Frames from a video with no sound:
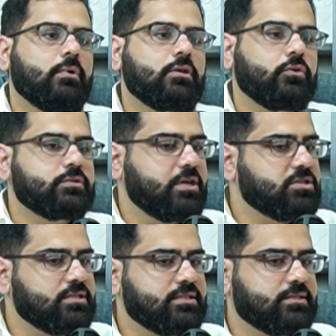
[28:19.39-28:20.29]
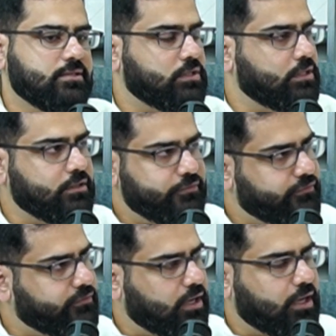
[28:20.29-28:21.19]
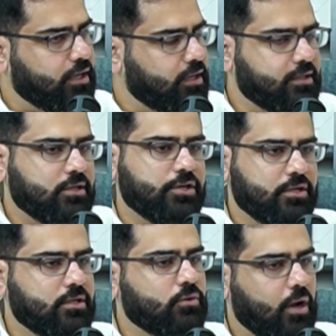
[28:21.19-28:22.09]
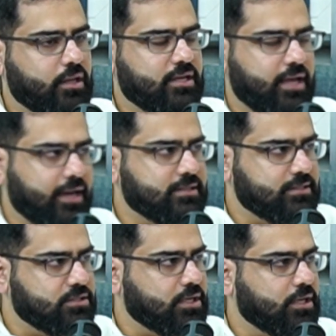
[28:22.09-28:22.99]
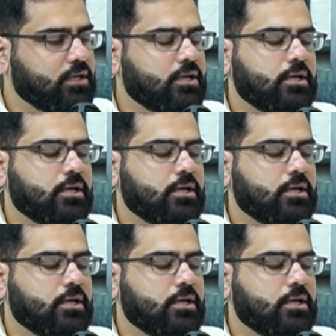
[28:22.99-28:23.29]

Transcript: those patients deserve good quality anesthesia.